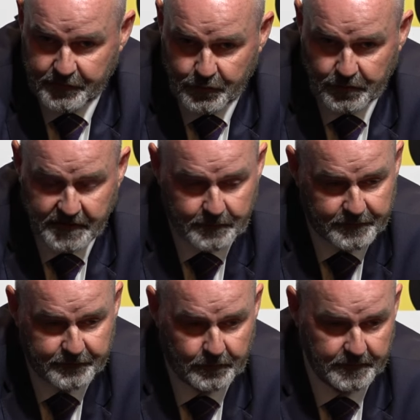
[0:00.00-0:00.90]
We couldn't get
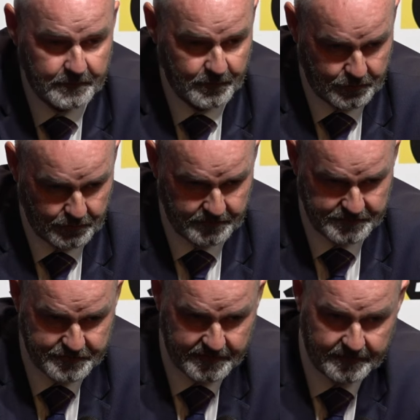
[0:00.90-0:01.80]
our foot on it. We
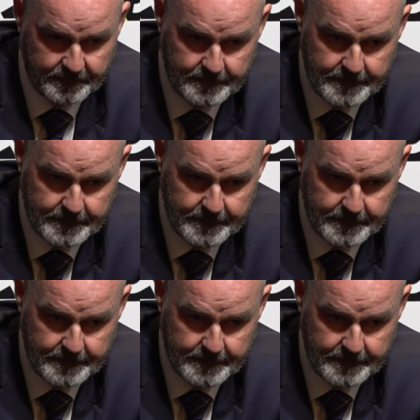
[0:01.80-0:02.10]
couldn't string